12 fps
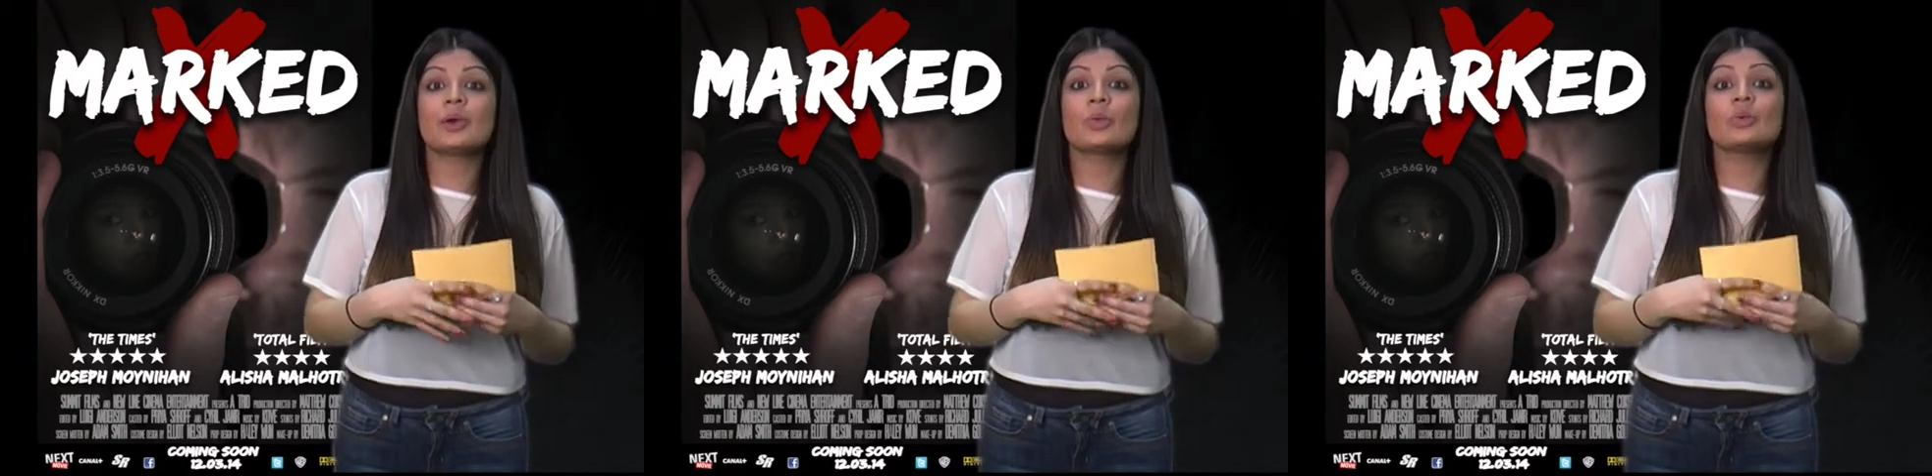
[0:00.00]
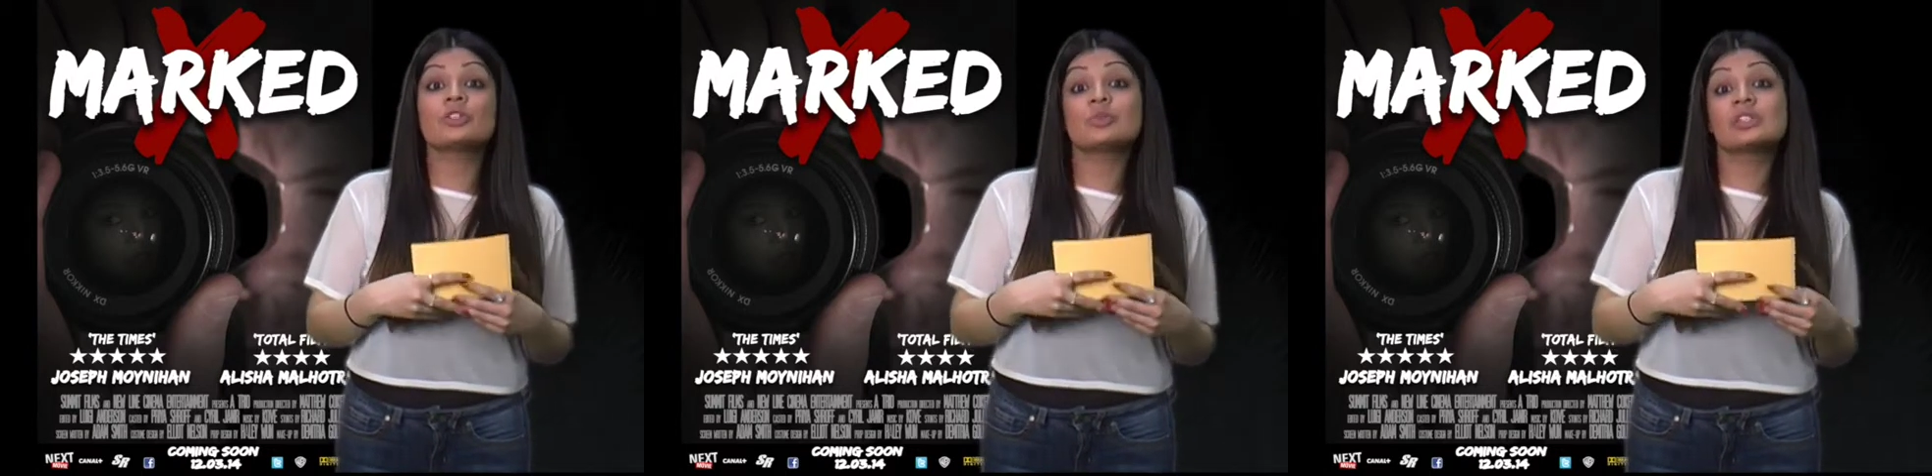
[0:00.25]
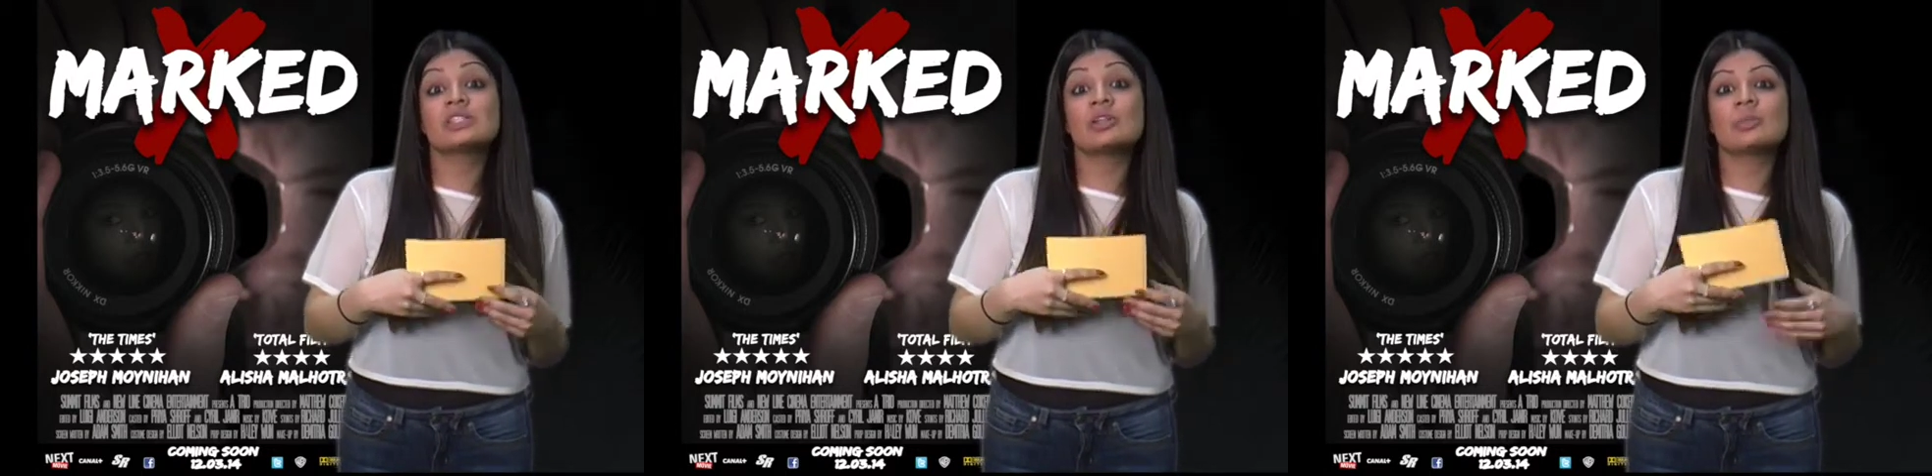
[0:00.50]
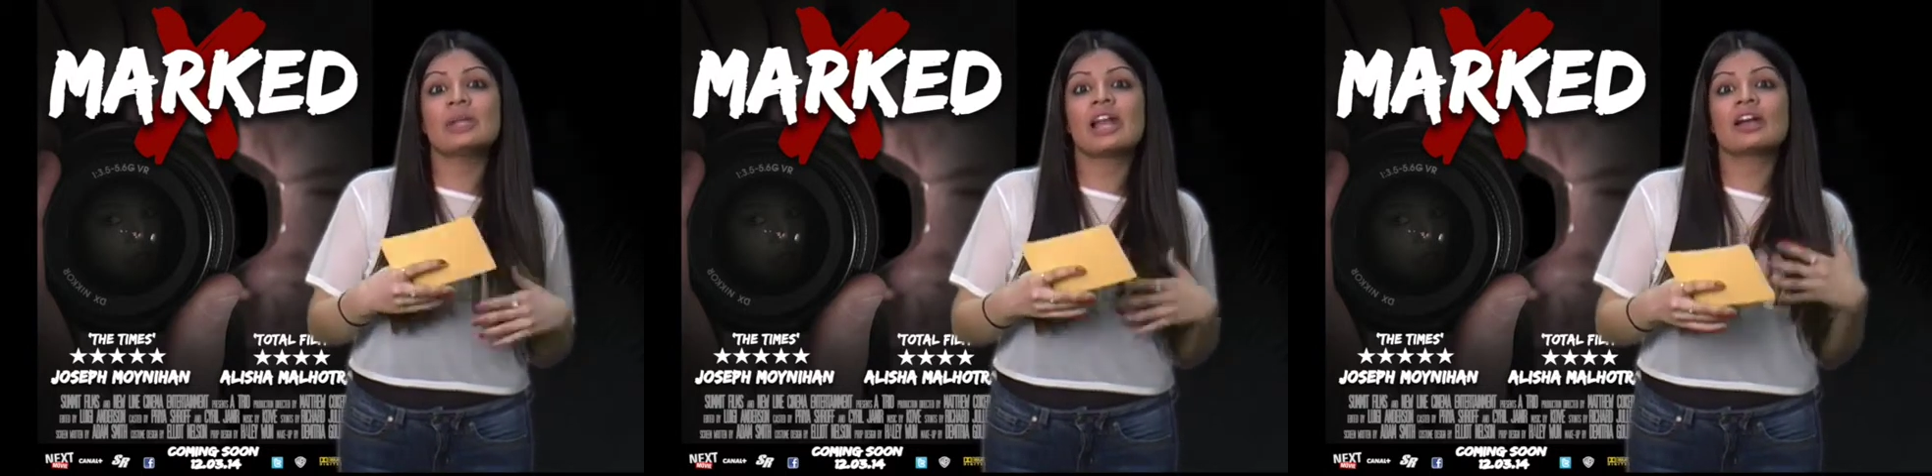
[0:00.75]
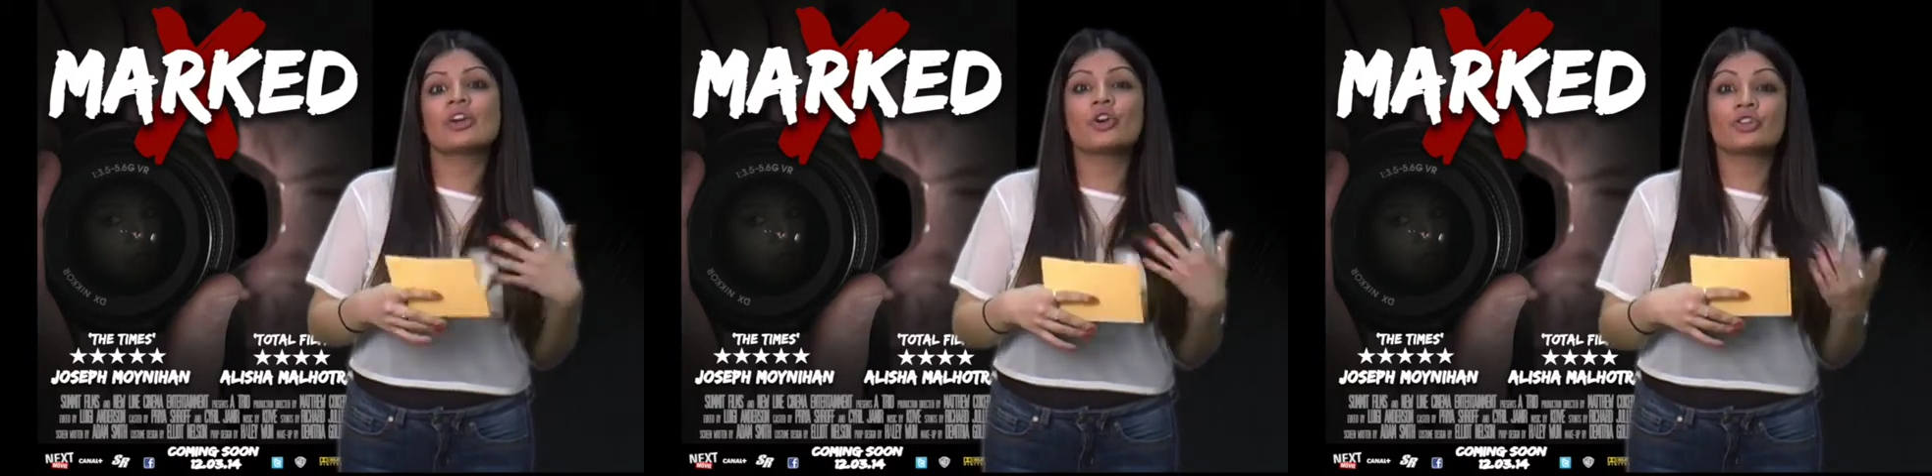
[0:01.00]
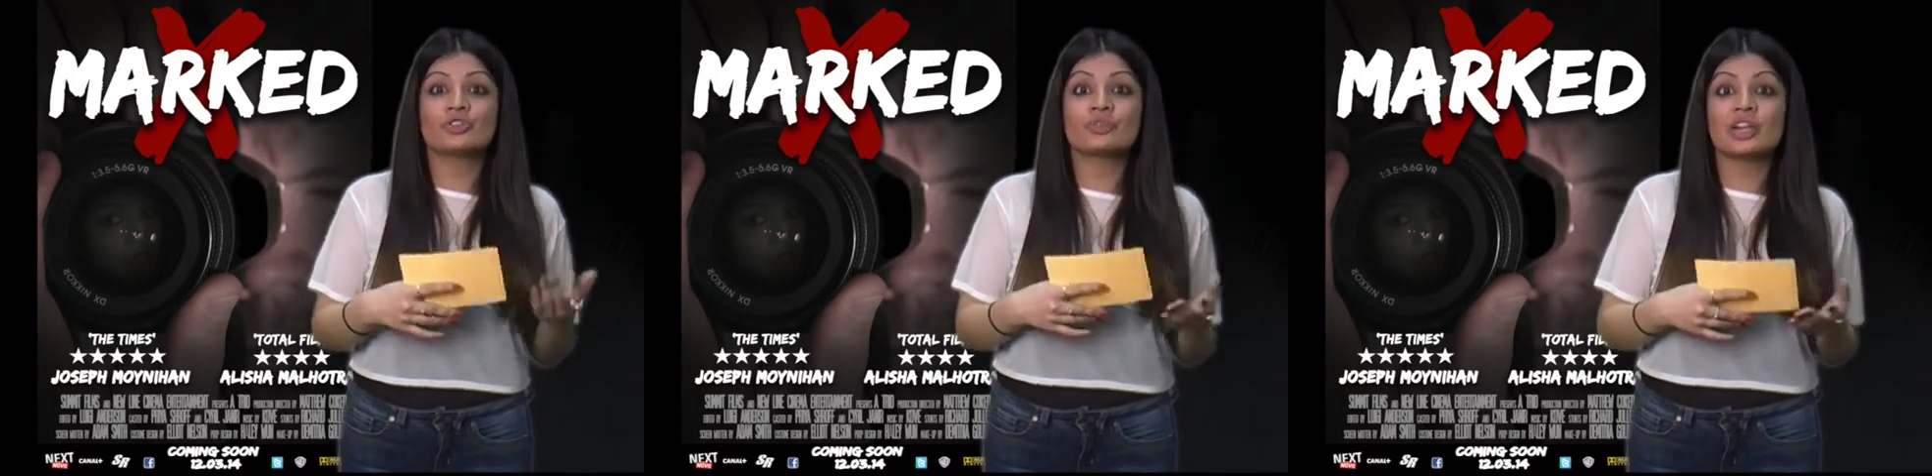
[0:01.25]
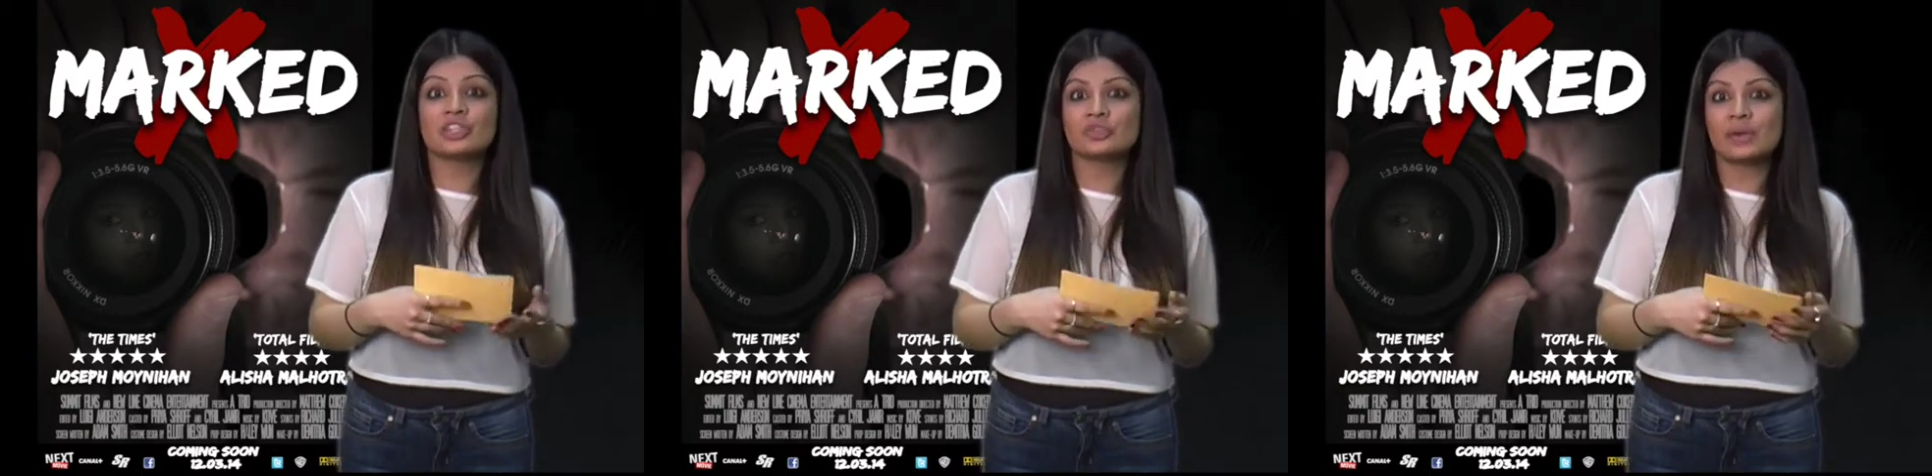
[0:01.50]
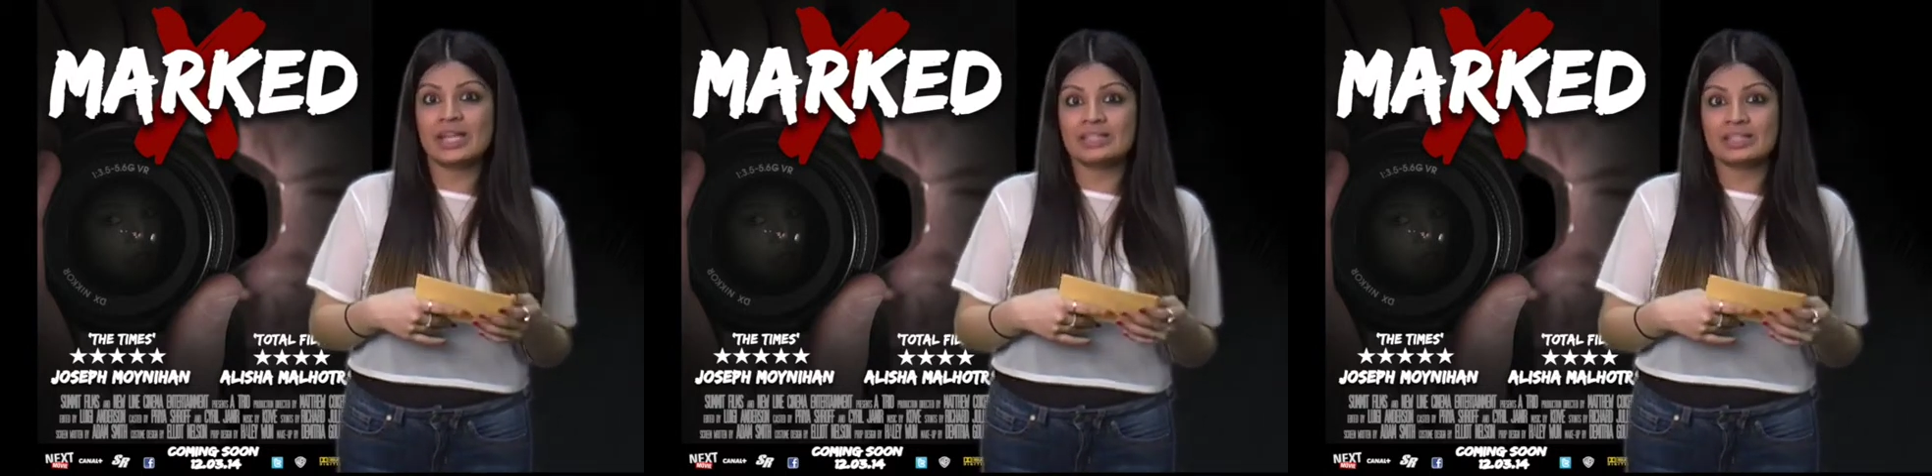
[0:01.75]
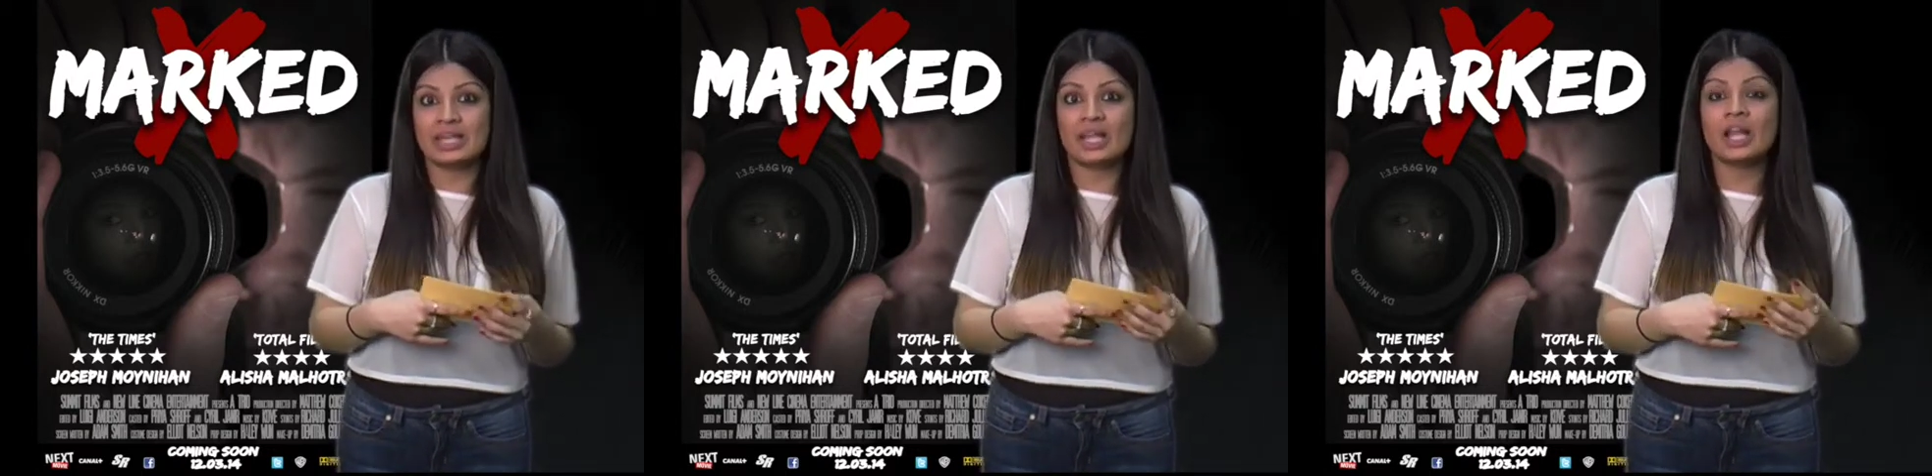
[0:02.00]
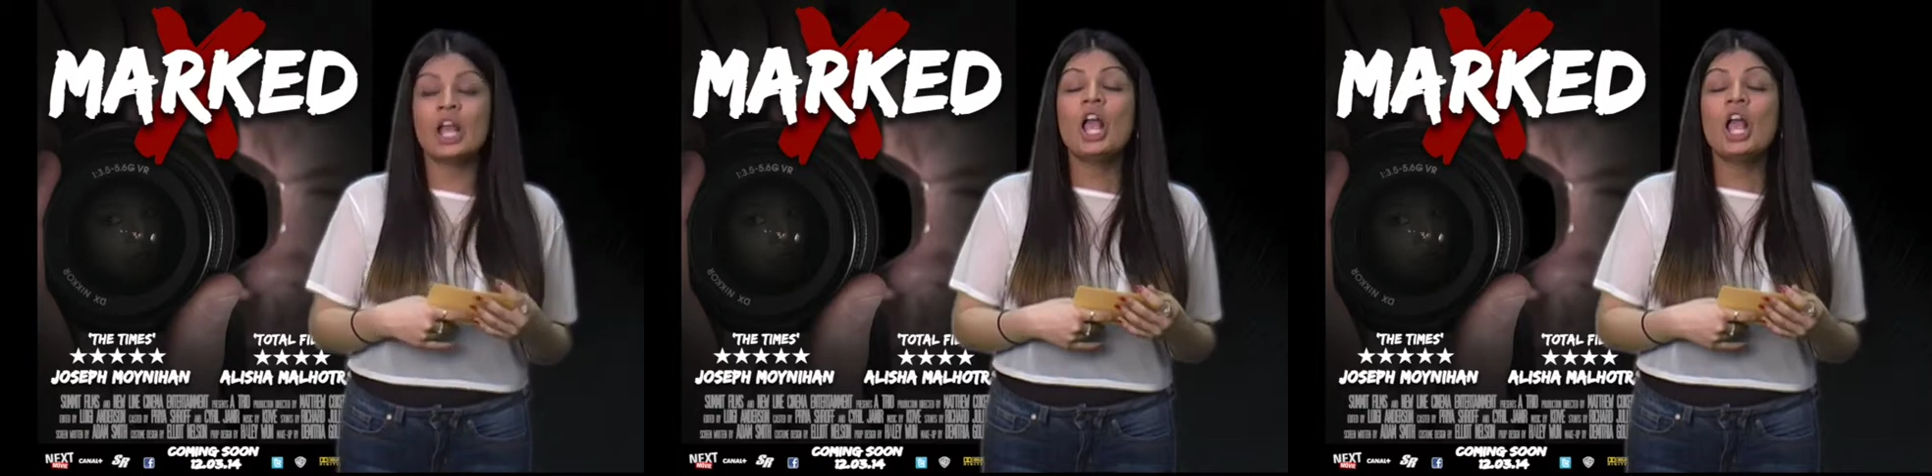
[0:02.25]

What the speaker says: but which would still be like a controversial ending,